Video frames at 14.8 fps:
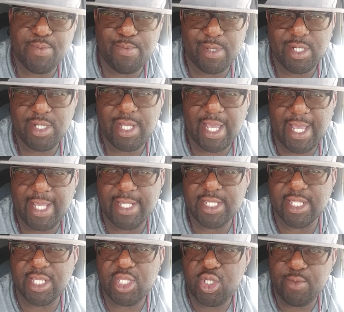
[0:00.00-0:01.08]
but as
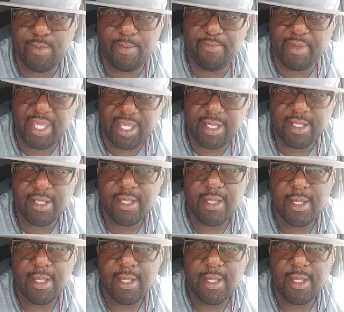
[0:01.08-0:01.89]
a human being.